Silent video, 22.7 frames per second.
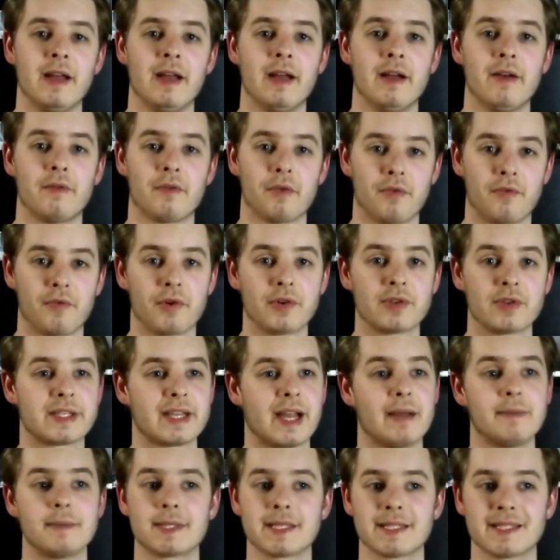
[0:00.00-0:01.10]
for the first time
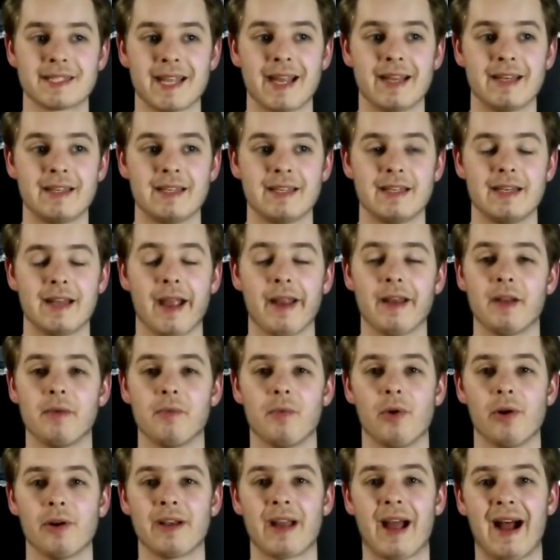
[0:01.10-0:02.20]
since
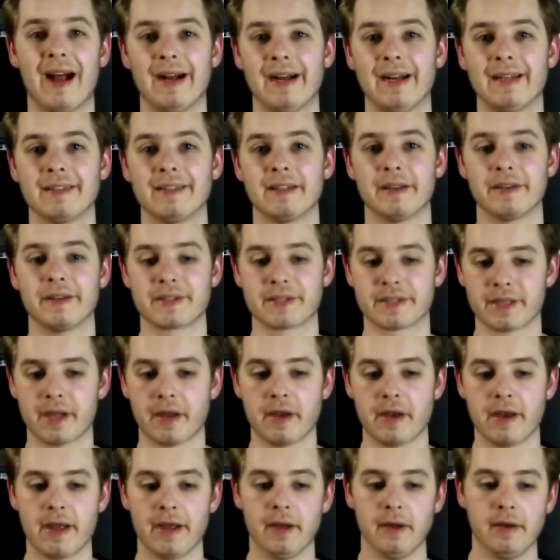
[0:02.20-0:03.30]
1991 on
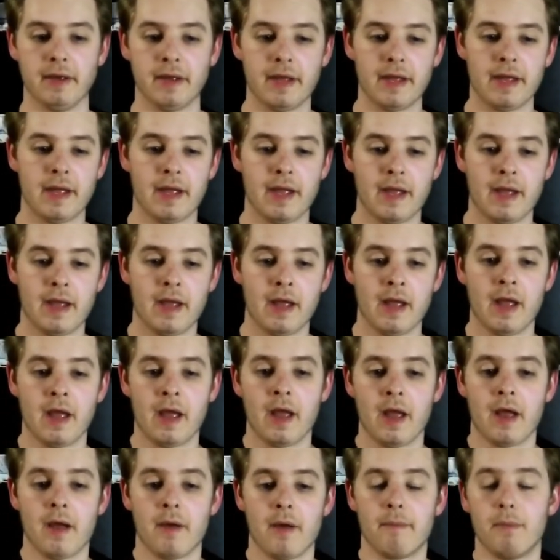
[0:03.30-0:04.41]
Sunday.
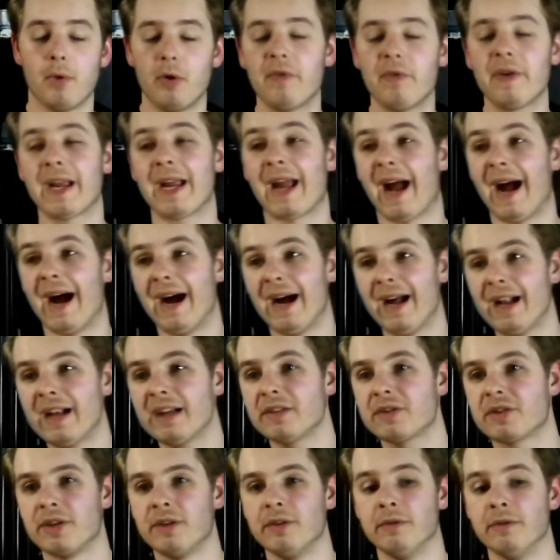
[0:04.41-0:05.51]
Moving on
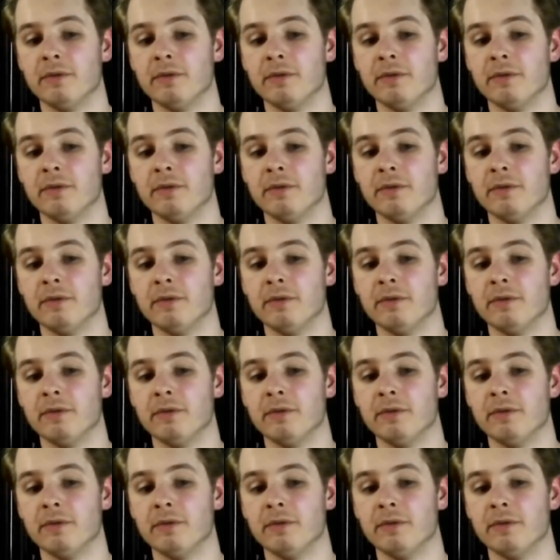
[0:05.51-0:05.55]
to